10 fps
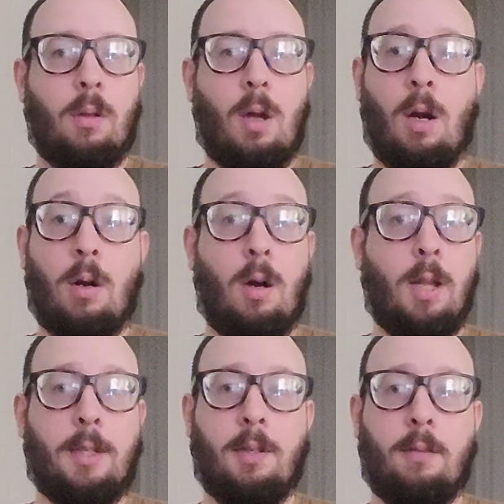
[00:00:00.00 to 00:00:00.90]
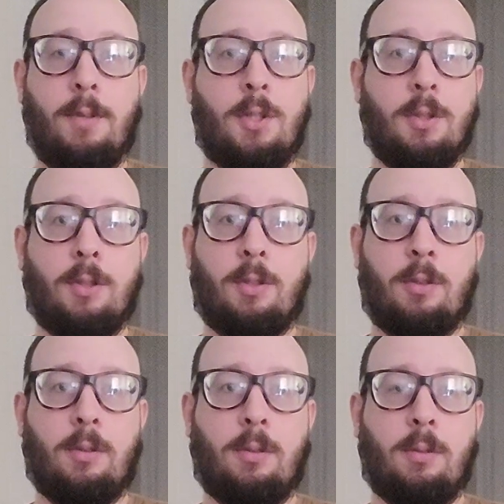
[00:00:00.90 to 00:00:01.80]
elected officials.
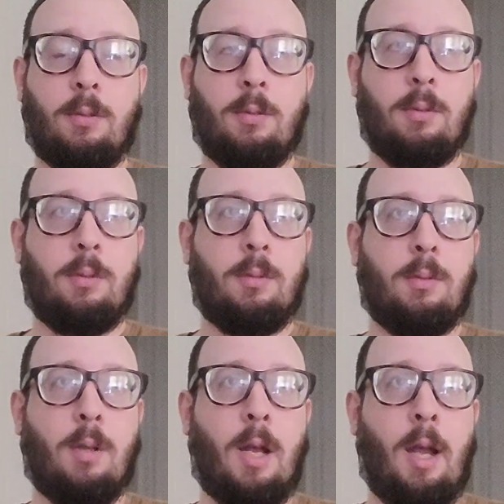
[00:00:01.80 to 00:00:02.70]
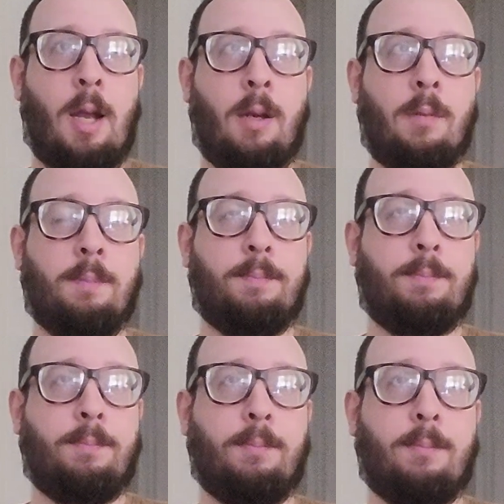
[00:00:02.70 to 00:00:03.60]
And
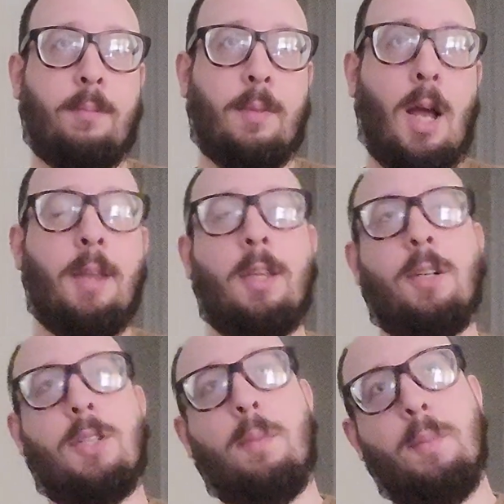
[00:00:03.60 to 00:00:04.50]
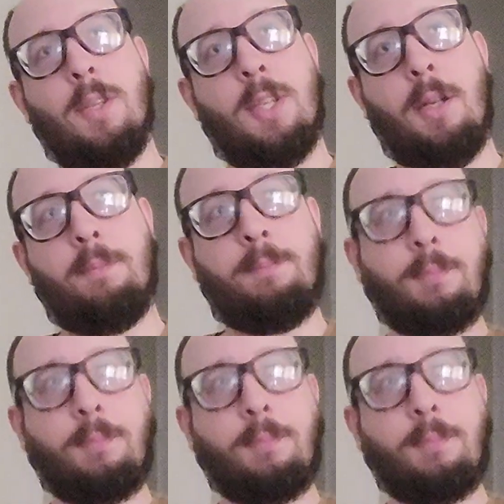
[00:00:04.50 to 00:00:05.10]
I think there's something to be said